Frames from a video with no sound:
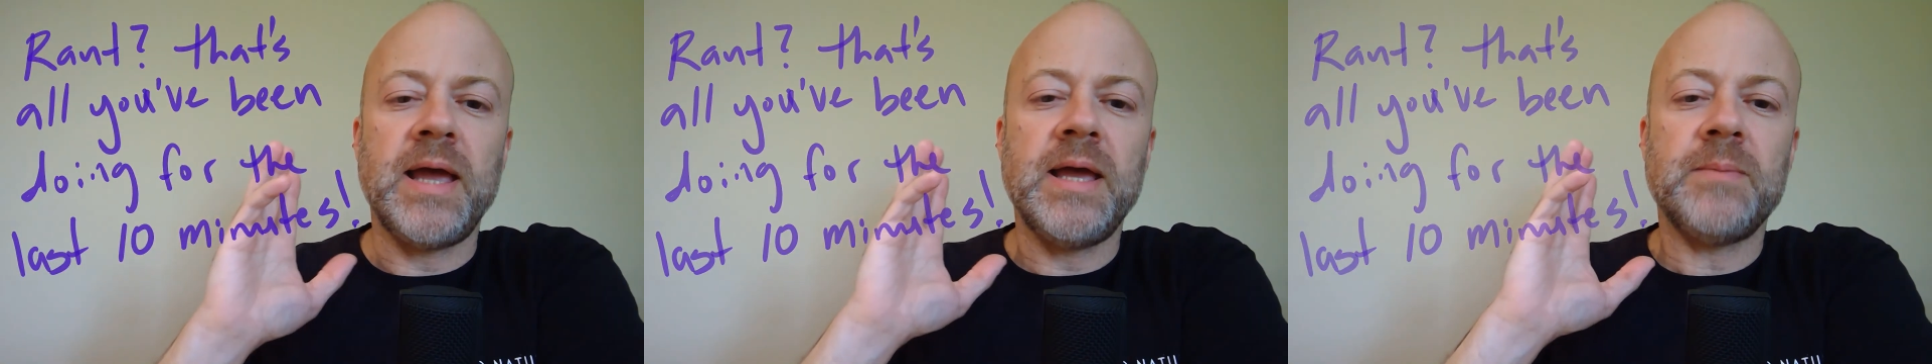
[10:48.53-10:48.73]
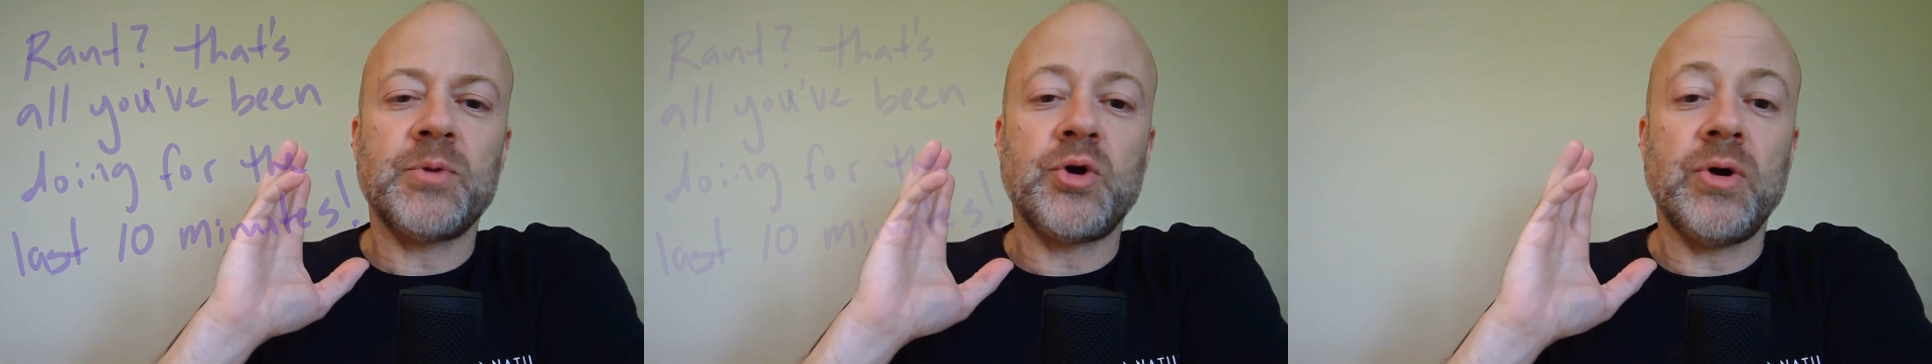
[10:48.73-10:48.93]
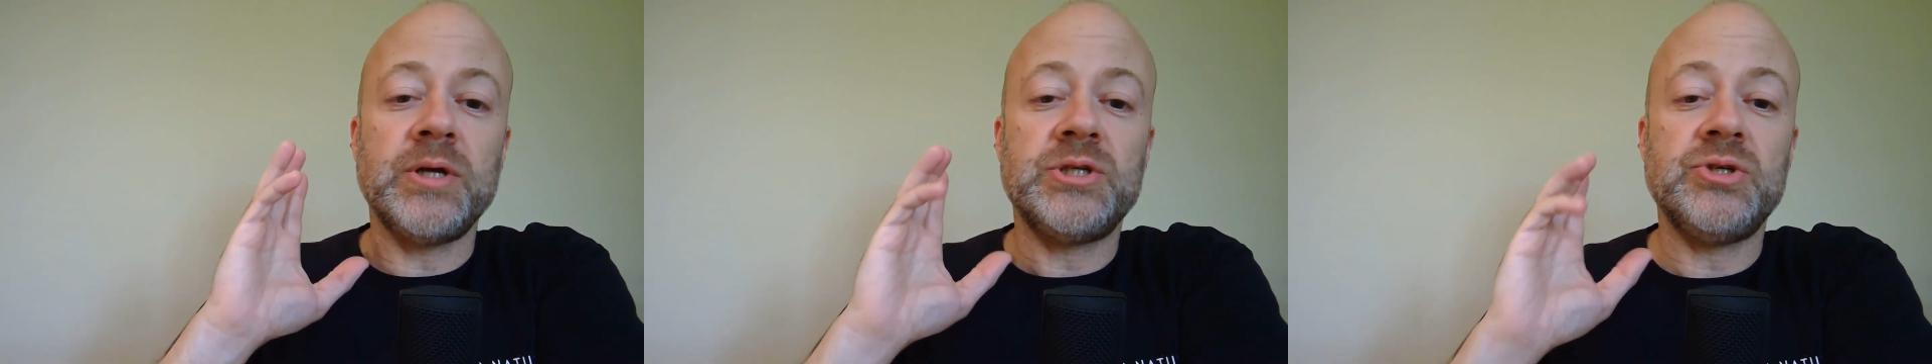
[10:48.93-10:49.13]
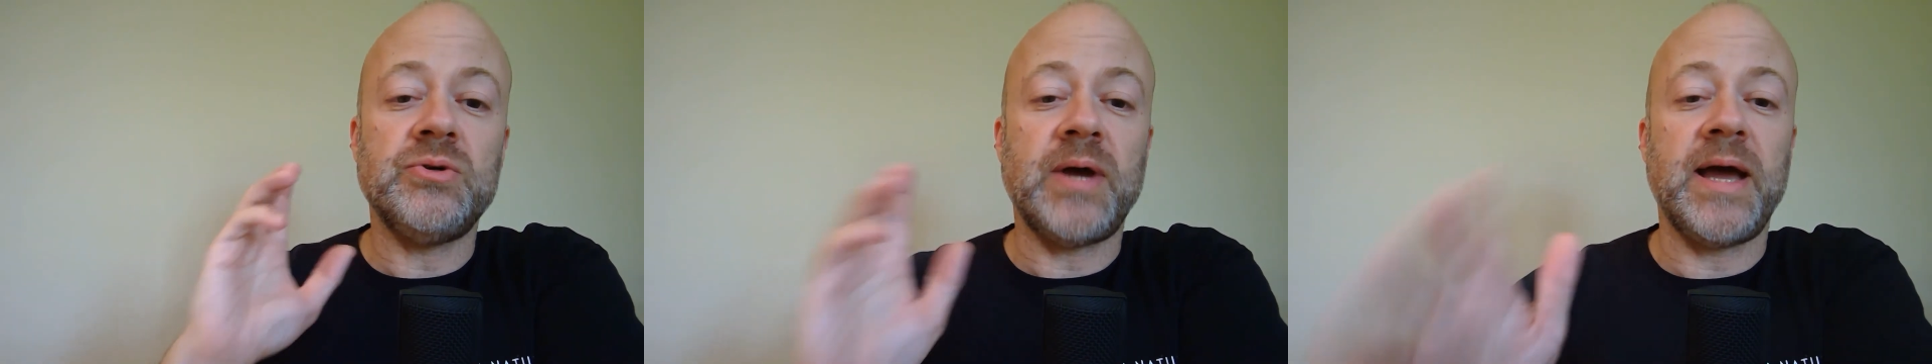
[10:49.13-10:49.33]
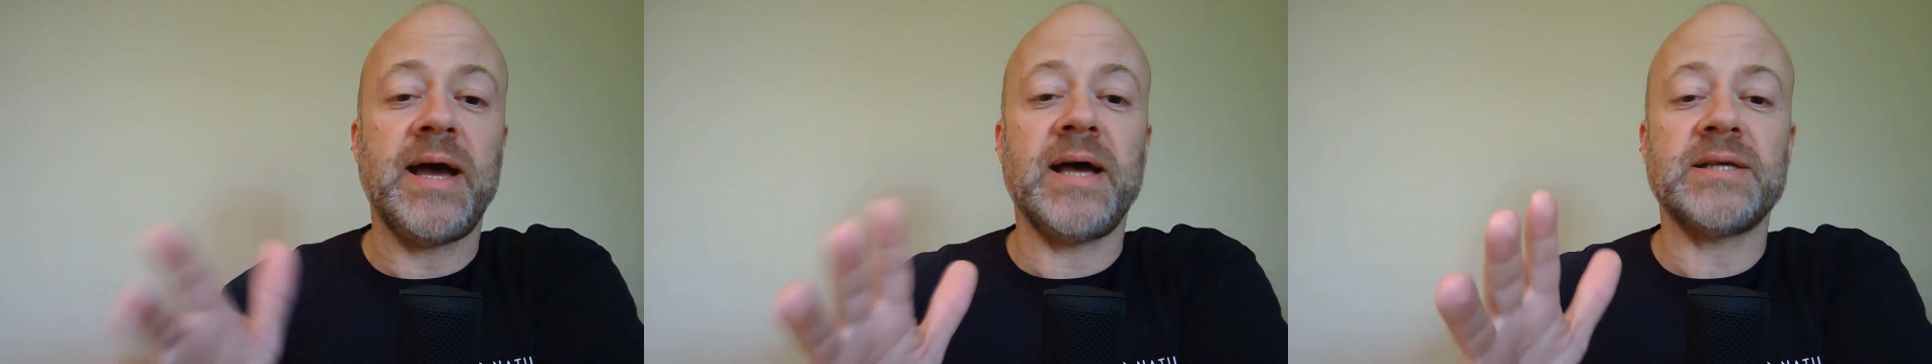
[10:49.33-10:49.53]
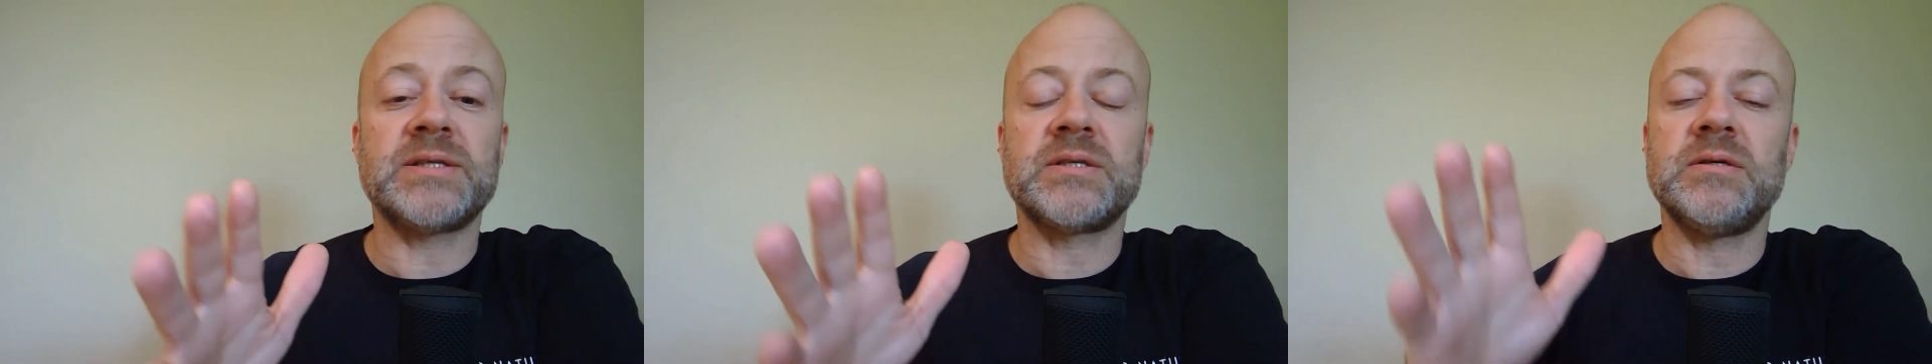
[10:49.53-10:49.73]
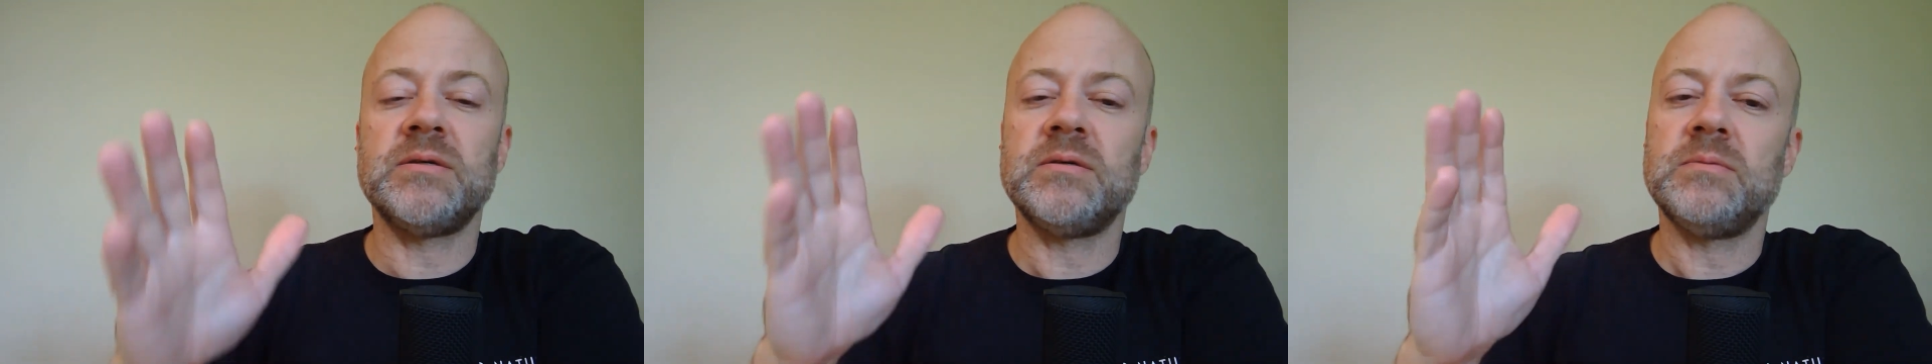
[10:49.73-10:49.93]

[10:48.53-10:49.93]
am going to ask,